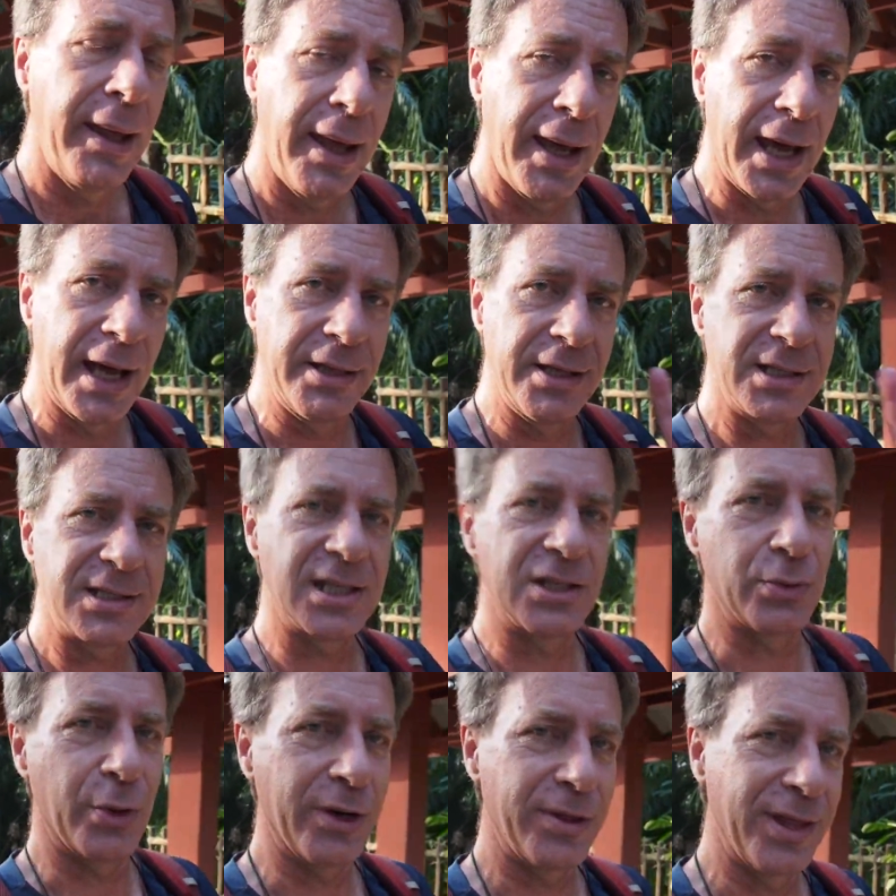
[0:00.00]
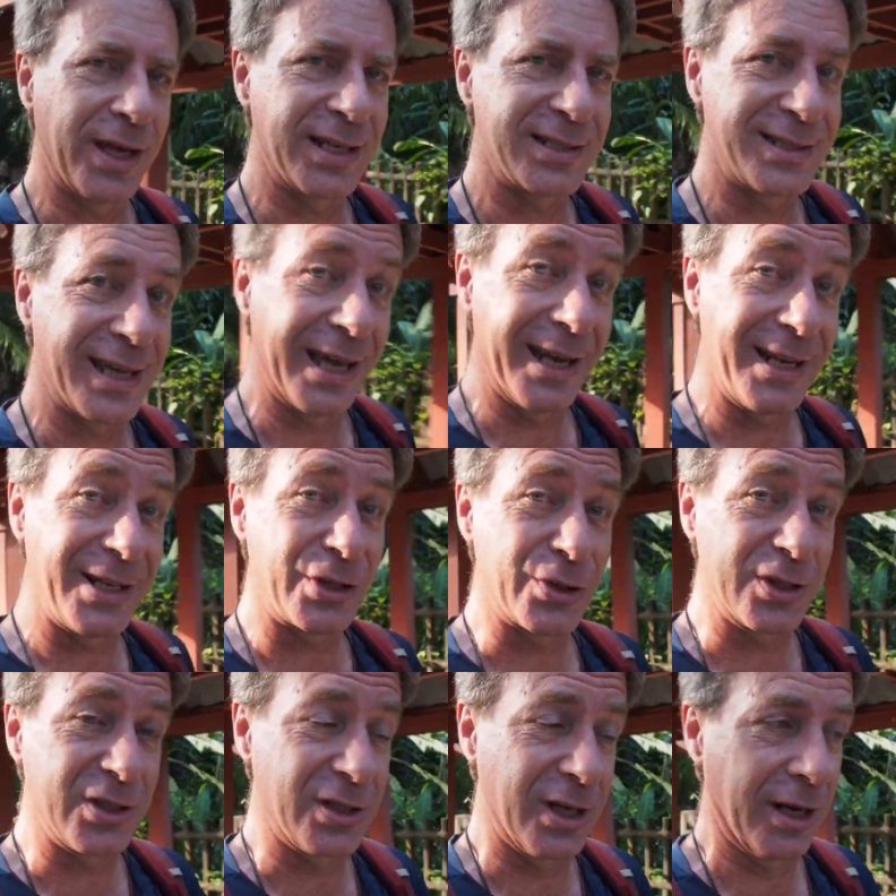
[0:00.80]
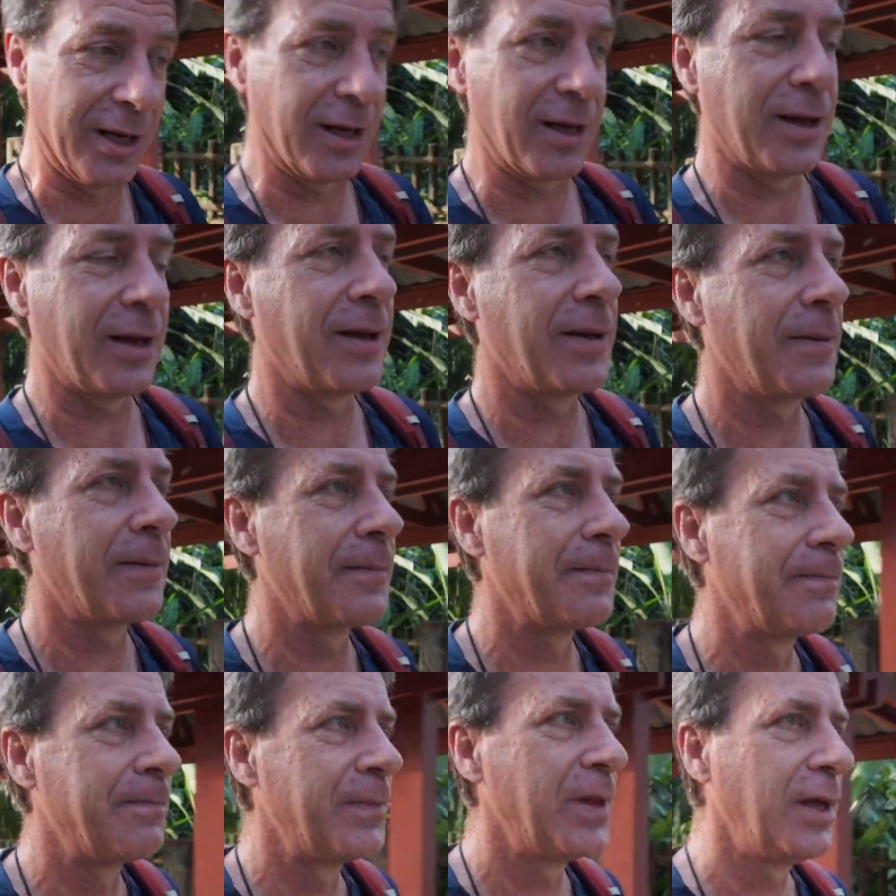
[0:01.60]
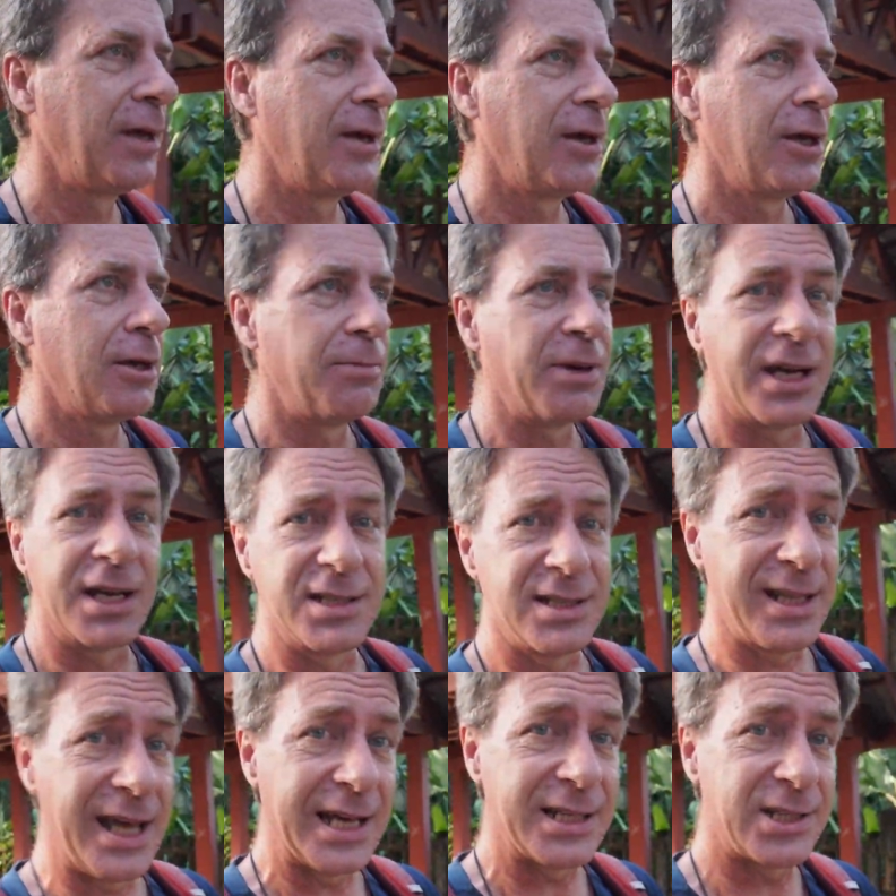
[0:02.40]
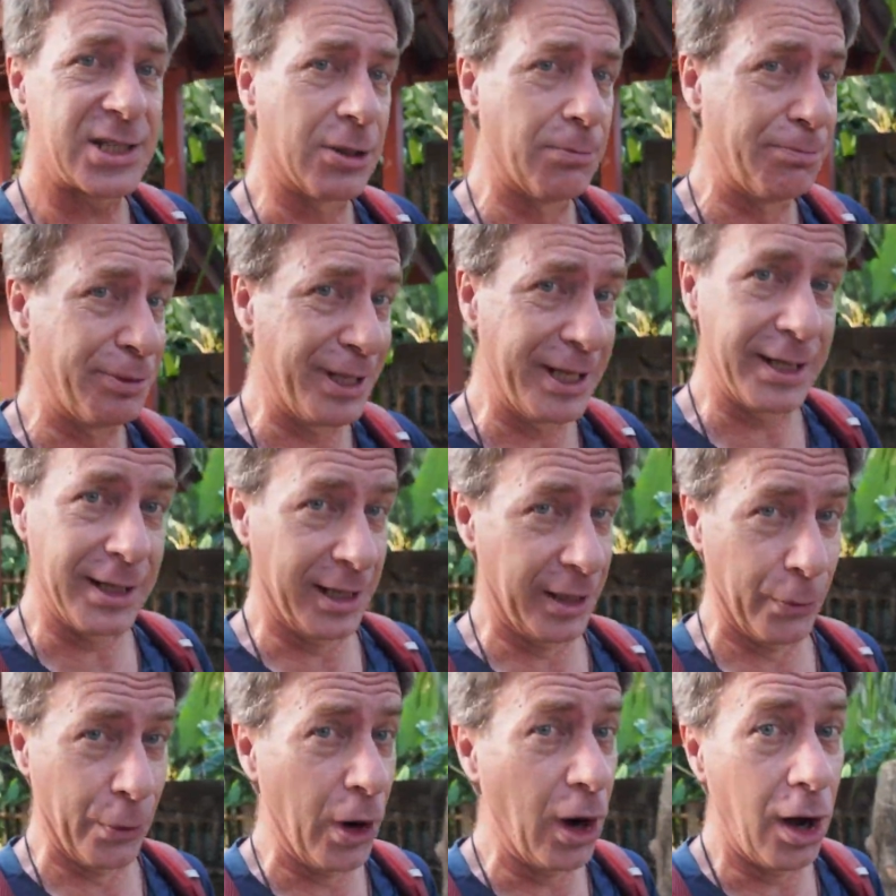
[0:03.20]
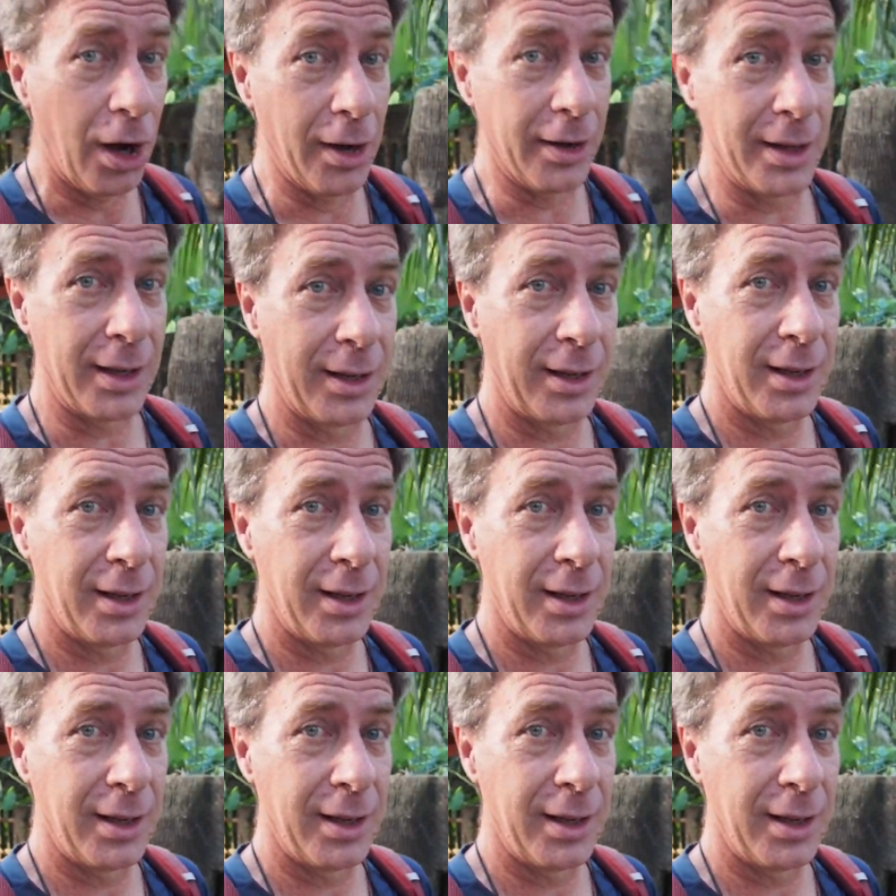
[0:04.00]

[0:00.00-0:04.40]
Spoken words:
And this is where things get interesting, because that's completely wrong.